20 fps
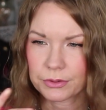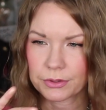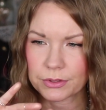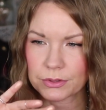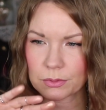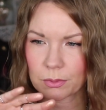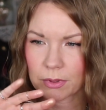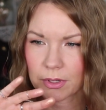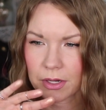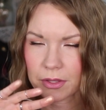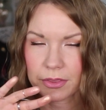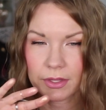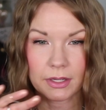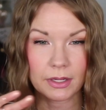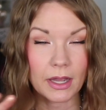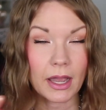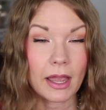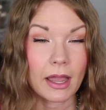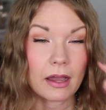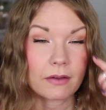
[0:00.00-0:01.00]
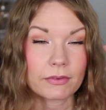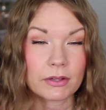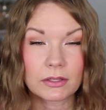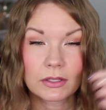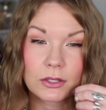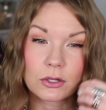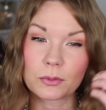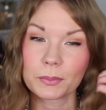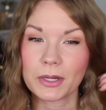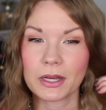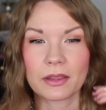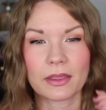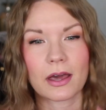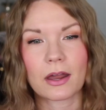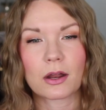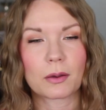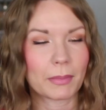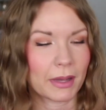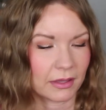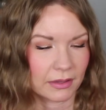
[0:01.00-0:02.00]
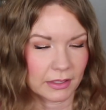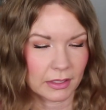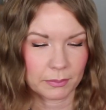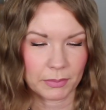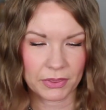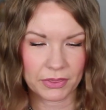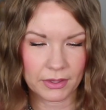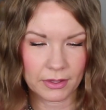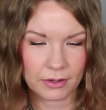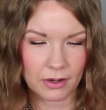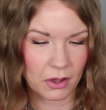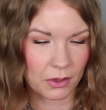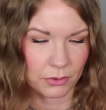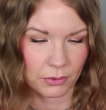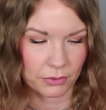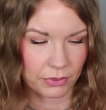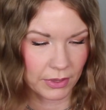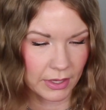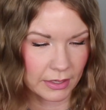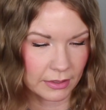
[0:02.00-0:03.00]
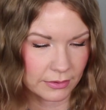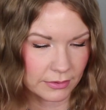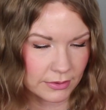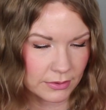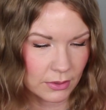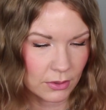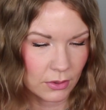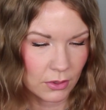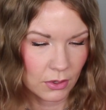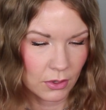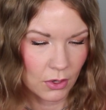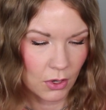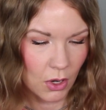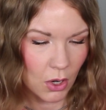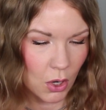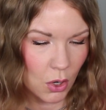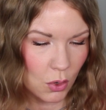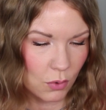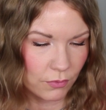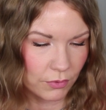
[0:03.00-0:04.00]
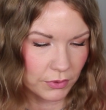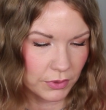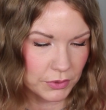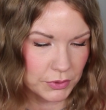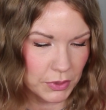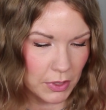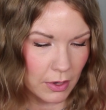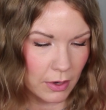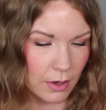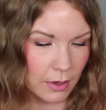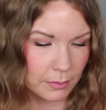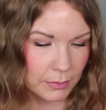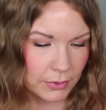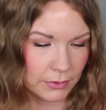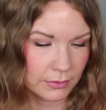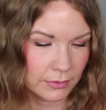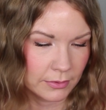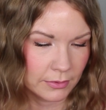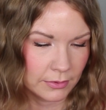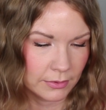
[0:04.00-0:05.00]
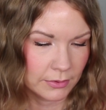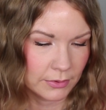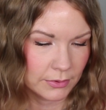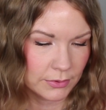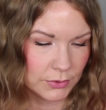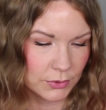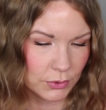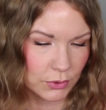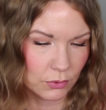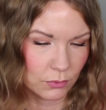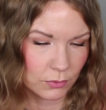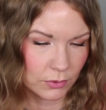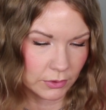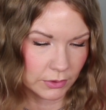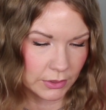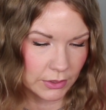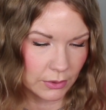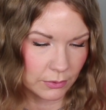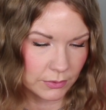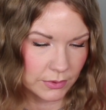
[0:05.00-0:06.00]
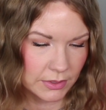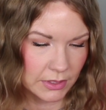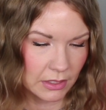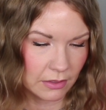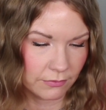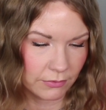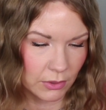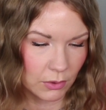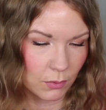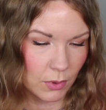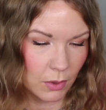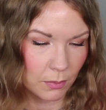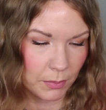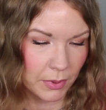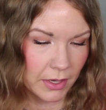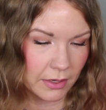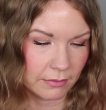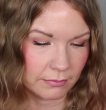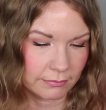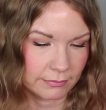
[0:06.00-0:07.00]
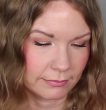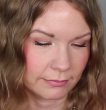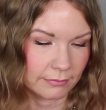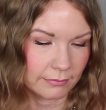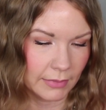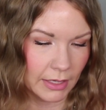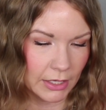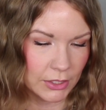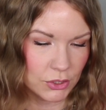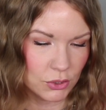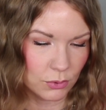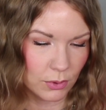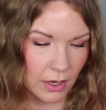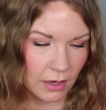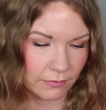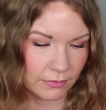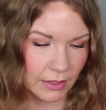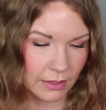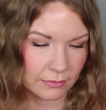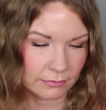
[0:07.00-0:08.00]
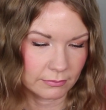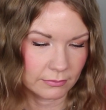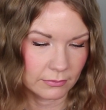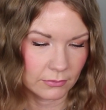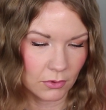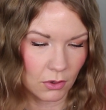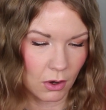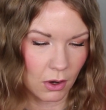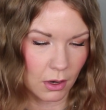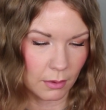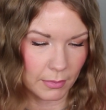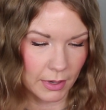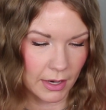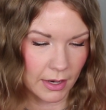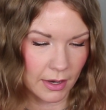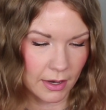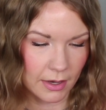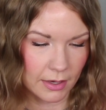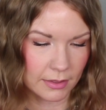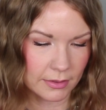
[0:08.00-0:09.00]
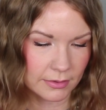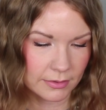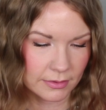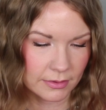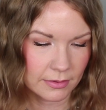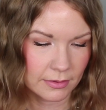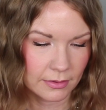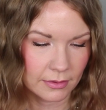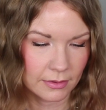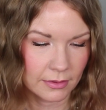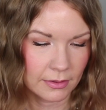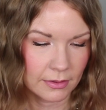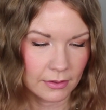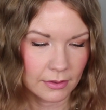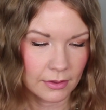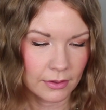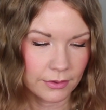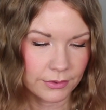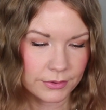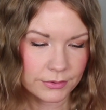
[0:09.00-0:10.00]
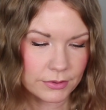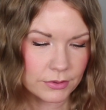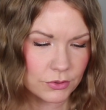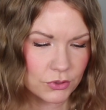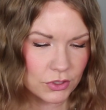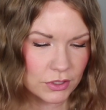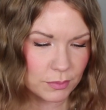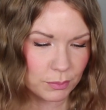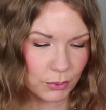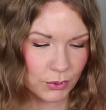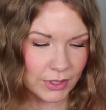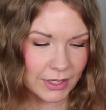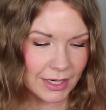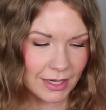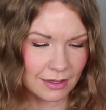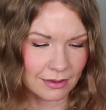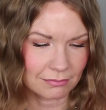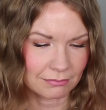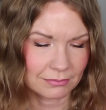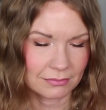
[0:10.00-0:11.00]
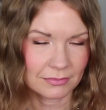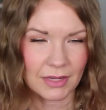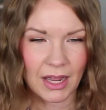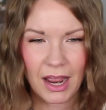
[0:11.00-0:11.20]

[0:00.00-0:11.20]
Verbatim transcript: This one, I think. I have a little bit of that on my lid, but then other things over the top. So you really don't see it very well, but I do have that on my eyes. This is just pretty.